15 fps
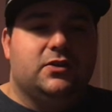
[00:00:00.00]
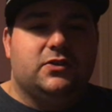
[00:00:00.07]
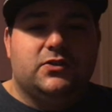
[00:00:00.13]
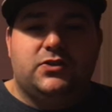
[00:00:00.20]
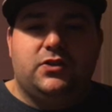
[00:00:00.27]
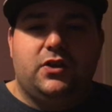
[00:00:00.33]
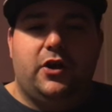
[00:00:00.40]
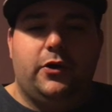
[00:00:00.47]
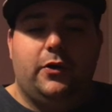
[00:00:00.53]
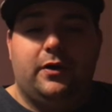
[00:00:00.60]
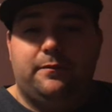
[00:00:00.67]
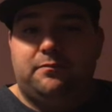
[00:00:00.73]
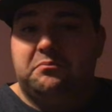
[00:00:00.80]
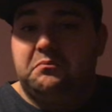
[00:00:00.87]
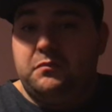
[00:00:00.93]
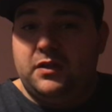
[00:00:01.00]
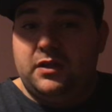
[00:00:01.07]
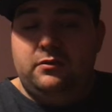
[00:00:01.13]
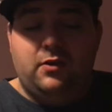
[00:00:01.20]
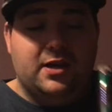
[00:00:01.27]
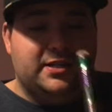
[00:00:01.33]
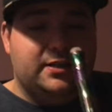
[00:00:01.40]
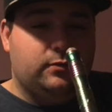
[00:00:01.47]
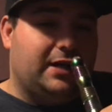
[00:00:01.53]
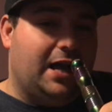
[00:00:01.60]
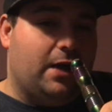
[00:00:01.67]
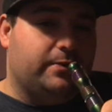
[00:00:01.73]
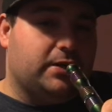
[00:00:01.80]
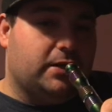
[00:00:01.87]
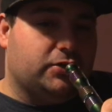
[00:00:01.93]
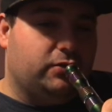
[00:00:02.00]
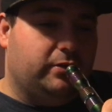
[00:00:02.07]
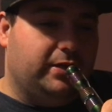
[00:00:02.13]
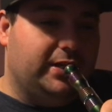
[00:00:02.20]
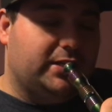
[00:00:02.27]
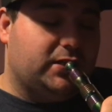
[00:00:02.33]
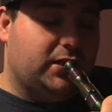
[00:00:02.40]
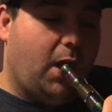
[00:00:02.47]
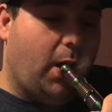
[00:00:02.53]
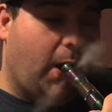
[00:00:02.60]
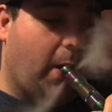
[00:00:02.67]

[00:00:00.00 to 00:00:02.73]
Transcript: So, nice little cloud production on this.